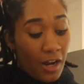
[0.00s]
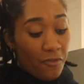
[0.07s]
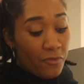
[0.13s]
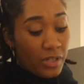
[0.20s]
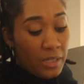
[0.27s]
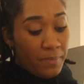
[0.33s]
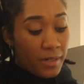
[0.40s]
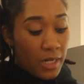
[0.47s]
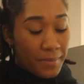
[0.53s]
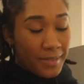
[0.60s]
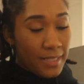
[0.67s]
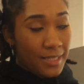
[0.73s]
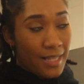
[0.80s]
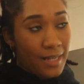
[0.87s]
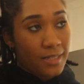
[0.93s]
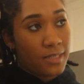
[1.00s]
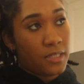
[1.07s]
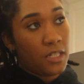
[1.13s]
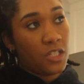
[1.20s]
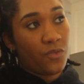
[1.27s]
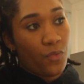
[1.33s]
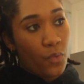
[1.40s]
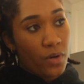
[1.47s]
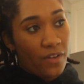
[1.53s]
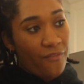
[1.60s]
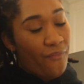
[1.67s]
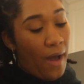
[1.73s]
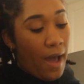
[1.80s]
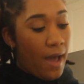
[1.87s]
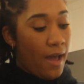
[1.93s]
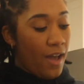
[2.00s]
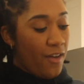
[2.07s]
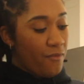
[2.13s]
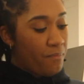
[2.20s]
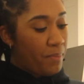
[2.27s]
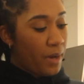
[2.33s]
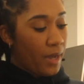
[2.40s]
I've really been up since like 6:45.